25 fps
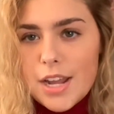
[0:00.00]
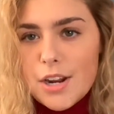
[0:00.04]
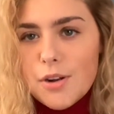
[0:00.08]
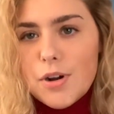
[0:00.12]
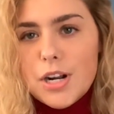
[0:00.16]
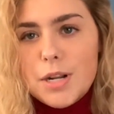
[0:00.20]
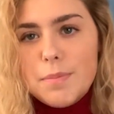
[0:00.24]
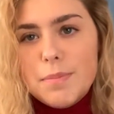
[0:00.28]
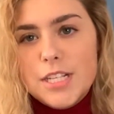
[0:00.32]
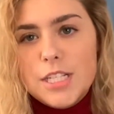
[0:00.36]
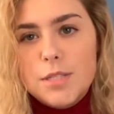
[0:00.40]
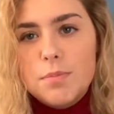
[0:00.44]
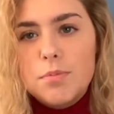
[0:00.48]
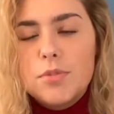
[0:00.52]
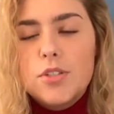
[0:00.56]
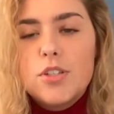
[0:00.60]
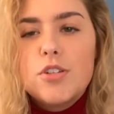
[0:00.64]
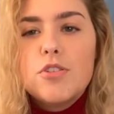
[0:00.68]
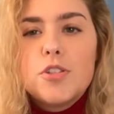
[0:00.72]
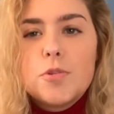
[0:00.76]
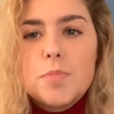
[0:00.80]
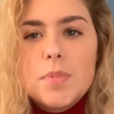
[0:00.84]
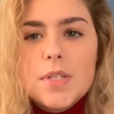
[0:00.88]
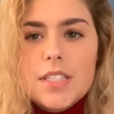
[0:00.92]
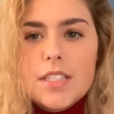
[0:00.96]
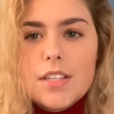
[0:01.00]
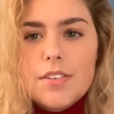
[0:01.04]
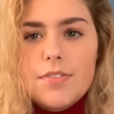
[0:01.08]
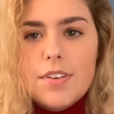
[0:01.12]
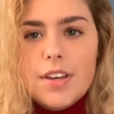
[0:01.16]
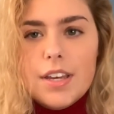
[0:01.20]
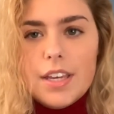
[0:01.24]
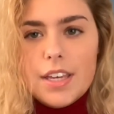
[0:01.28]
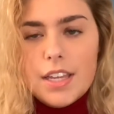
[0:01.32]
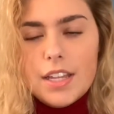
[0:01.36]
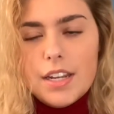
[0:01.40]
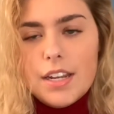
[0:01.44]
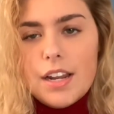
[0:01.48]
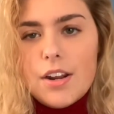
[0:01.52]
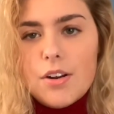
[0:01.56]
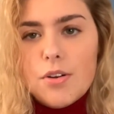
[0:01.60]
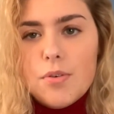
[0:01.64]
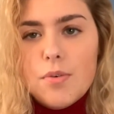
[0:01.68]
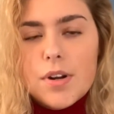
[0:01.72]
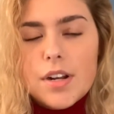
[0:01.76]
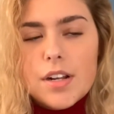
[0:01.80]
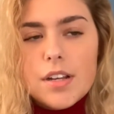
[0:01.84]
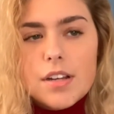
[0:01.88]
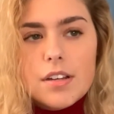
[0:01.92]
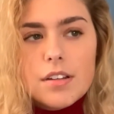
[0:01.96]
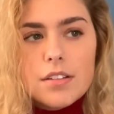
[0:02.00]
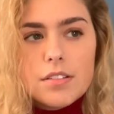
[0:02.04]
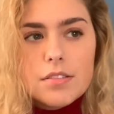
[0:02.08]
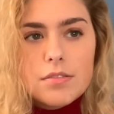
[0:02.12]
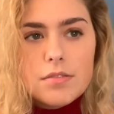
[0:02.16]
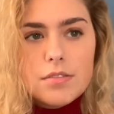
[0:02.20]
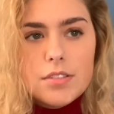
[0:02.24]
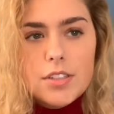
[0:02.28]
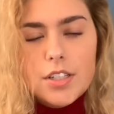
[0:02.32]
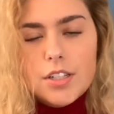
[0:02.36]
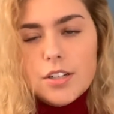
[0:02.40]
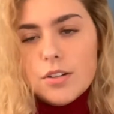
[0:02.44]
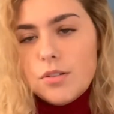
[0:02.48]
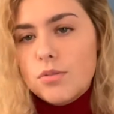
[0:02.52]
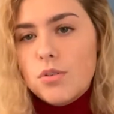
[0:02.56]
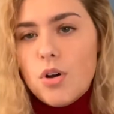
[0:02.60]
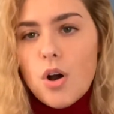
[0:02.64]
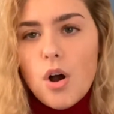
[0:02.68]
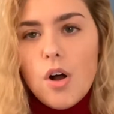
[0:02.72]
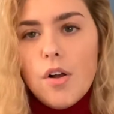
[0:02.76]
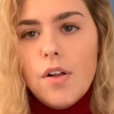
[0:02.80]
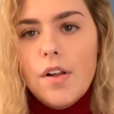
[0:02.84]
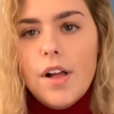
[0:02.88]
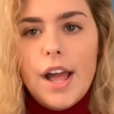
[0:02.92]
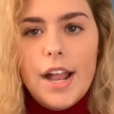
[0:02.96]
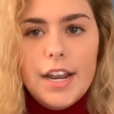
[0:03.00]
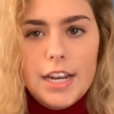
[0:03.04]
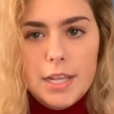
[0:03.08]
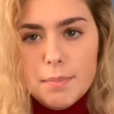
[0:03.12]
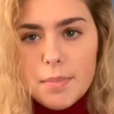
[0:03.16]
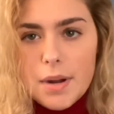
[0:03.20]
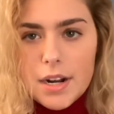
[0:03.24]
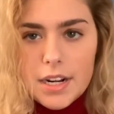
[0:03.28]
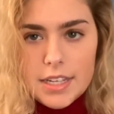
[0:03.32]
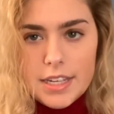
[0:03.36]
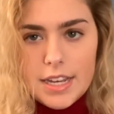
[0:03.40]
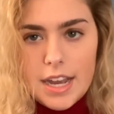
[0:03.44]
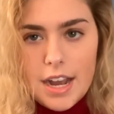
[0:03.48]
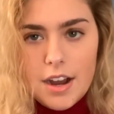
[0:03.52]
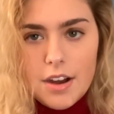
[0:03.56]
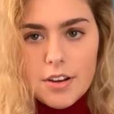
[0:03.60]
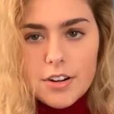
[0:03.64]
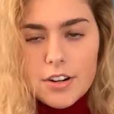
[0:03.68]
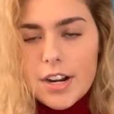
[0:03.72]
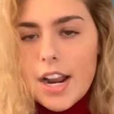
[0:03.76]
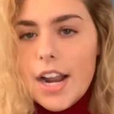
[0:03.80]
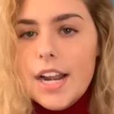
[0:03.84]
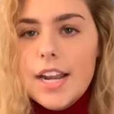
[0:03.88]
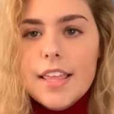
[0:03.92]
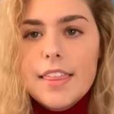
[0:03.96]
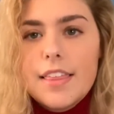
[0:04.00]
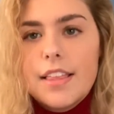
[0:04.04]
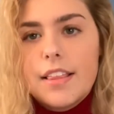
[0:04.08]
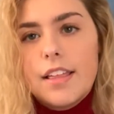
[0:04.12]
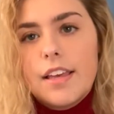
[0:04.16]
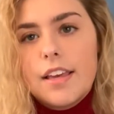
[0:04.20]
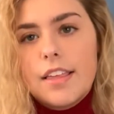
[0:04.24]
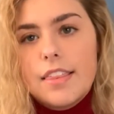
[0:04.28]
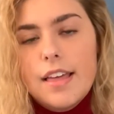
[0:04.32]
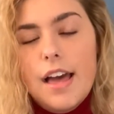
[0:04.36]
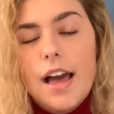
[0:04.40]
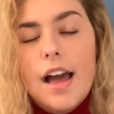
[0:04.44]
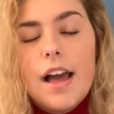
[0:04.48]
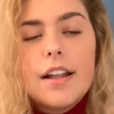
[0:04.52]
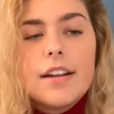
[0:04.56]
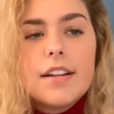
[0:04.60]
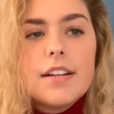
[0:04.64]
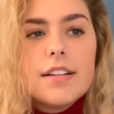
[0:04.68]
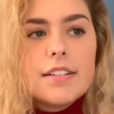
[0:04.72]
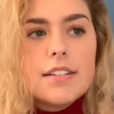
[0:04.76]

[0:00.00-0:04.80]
be too specific, and I don't wanna, you know, call anybody out or anything like that.